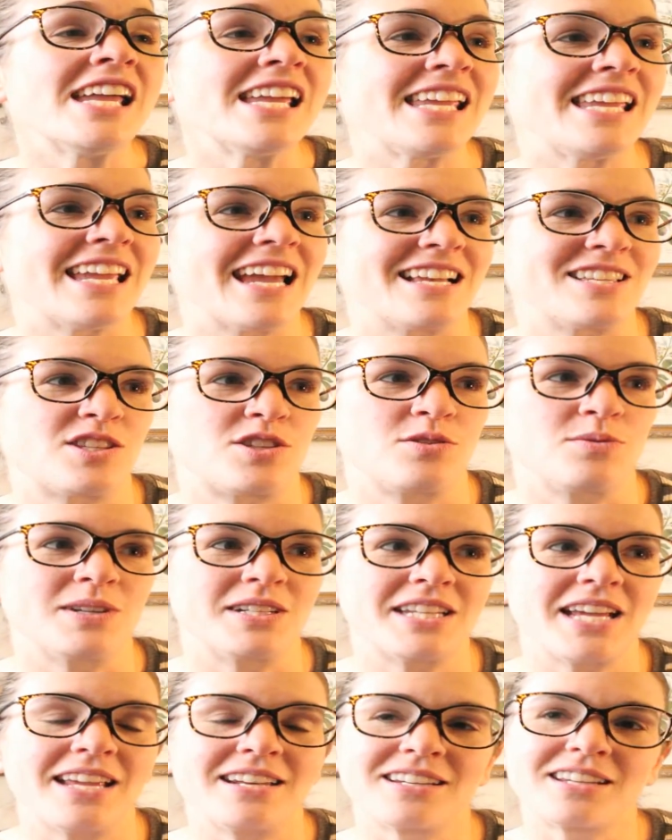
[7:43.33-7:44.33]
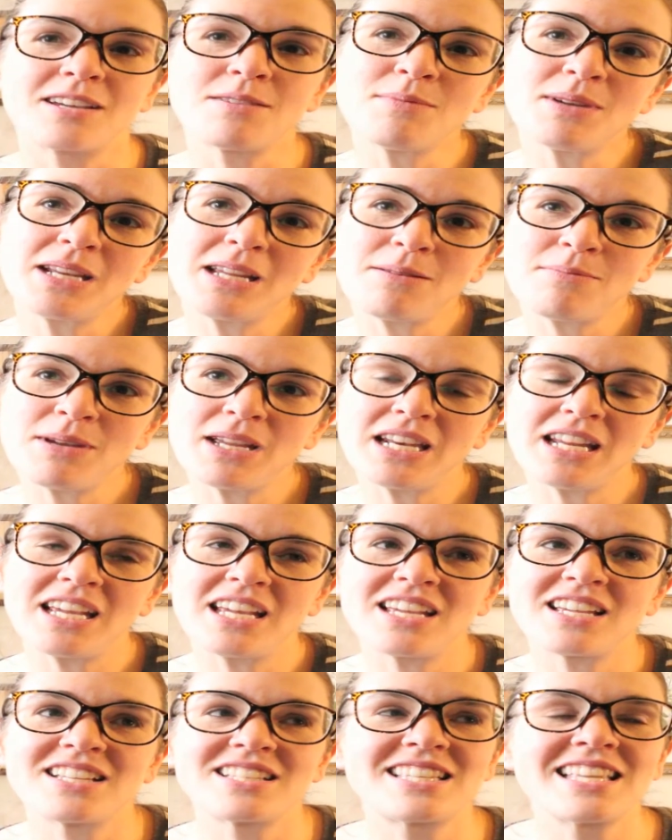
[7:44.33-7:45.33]
He has to attend committee
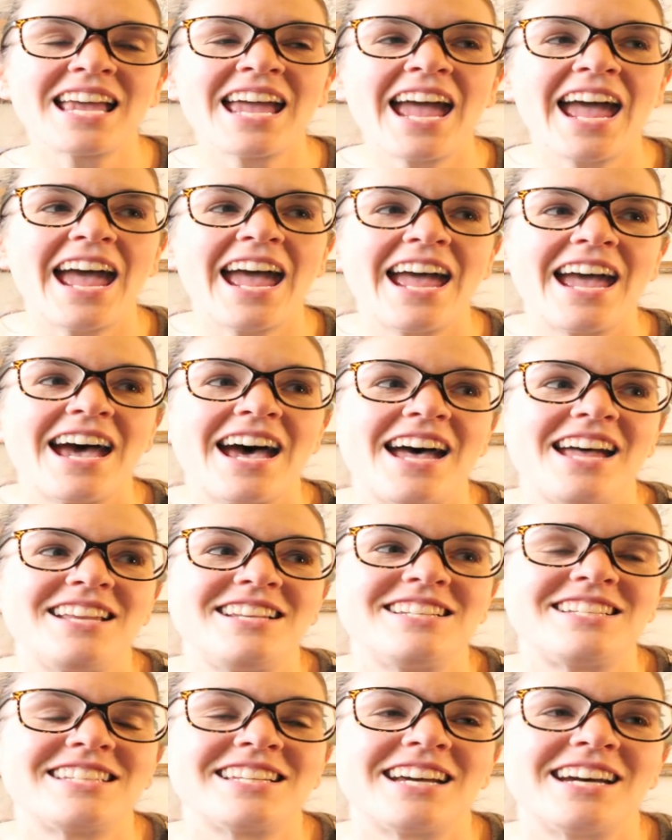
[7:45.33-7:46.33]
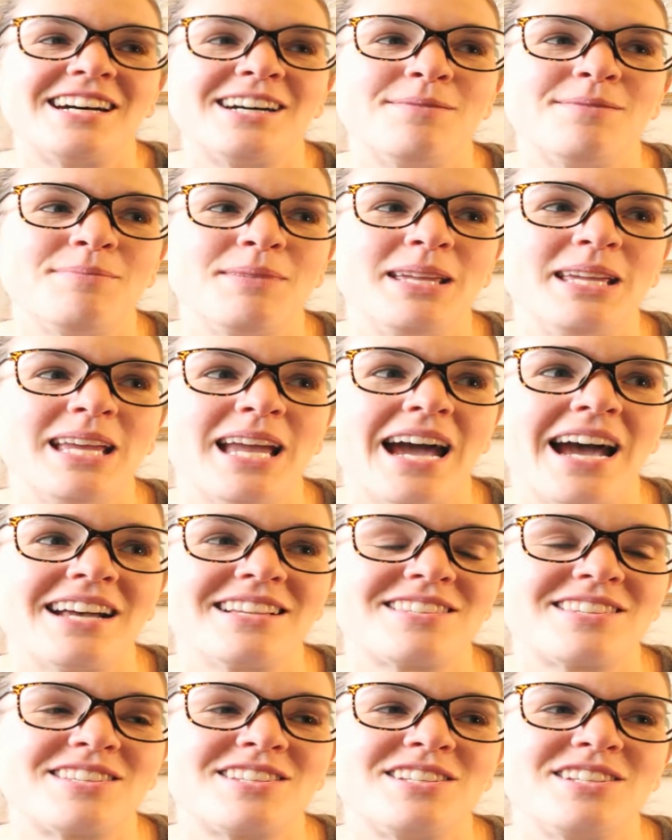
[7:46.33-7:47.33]
meetings and he
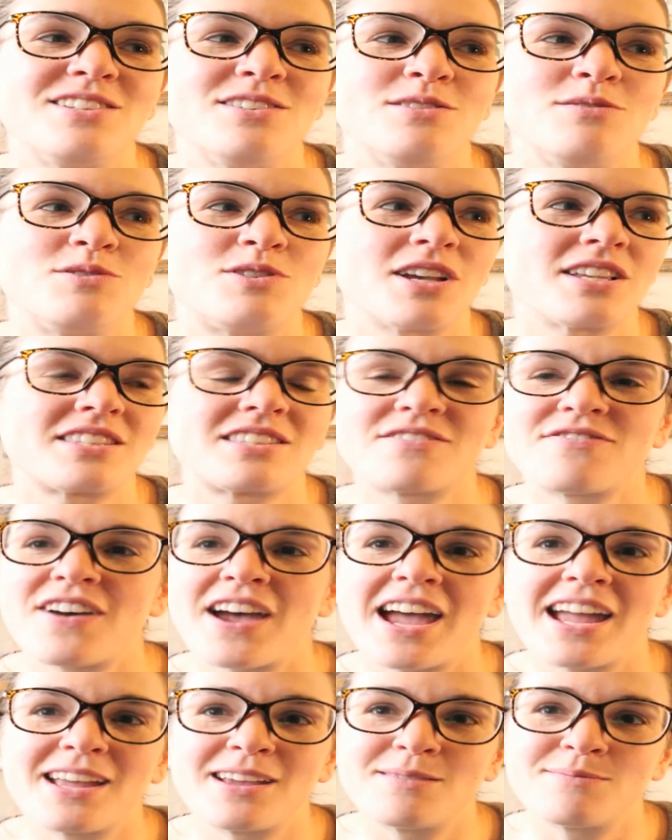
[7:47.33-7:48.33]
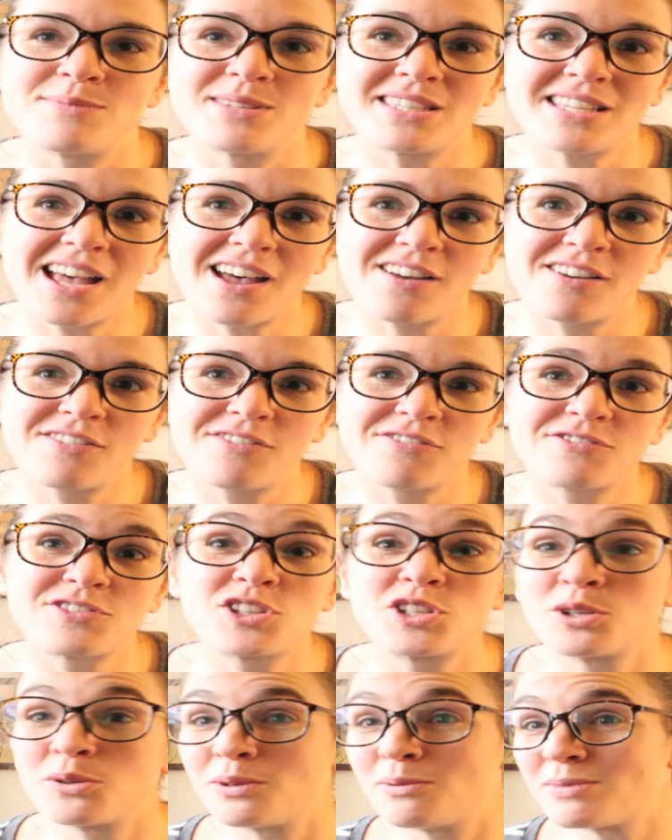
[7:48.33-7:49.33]
has to justify himself
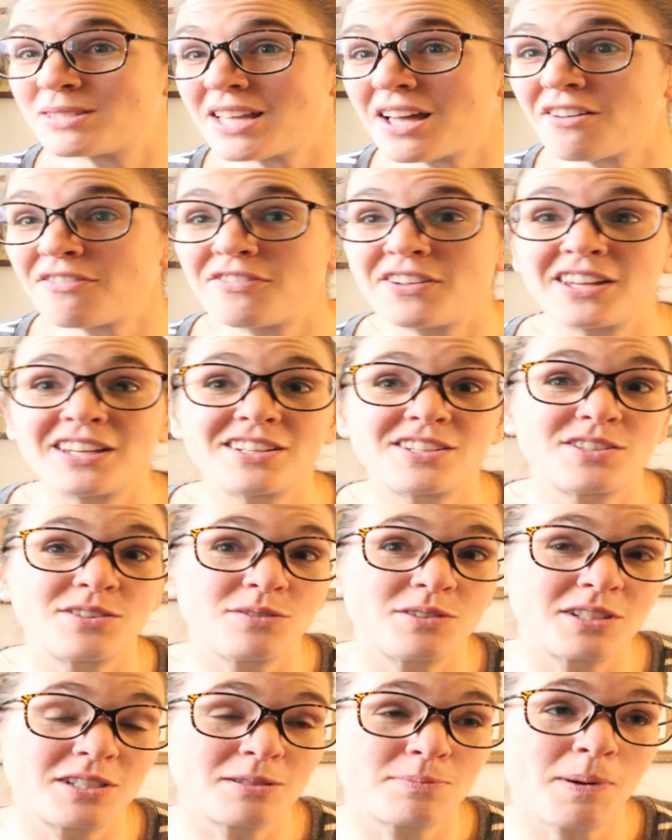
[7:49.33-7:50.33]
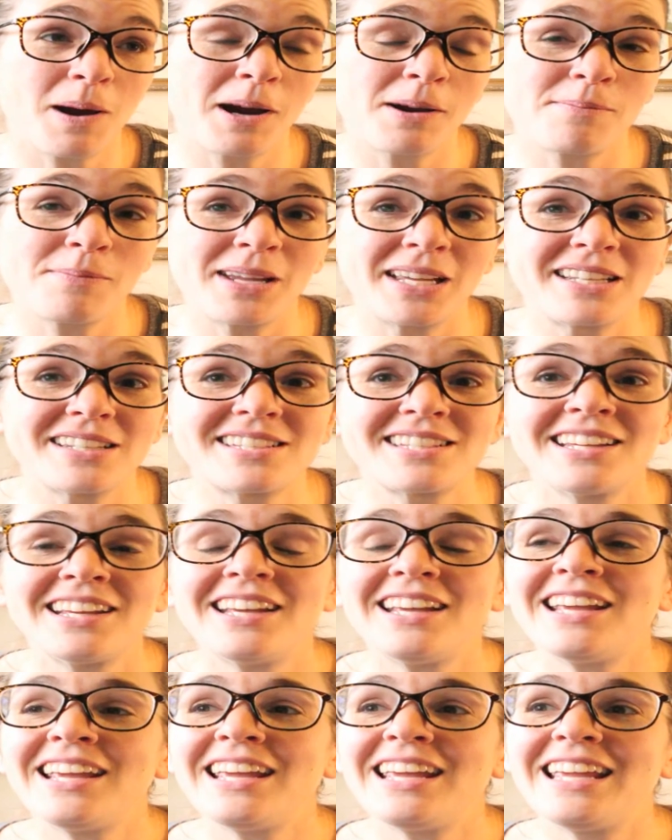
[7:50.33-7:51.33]
to himself and to the department.
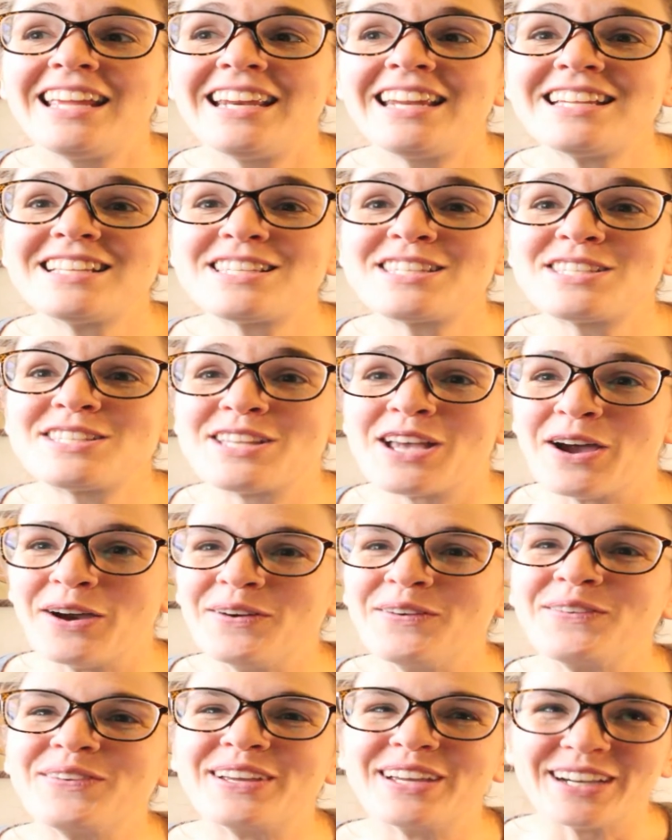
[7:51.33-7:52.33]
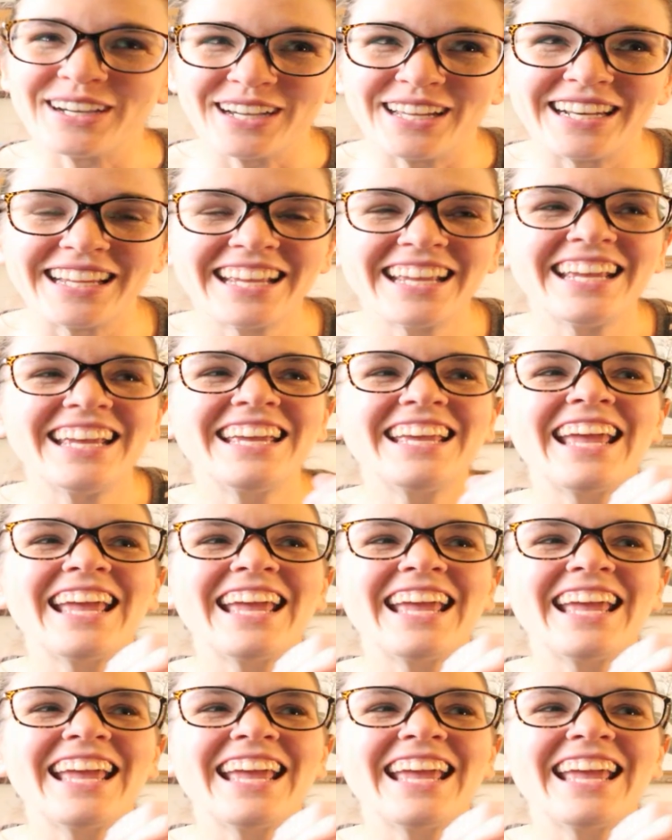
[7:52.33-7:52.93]
It is so good.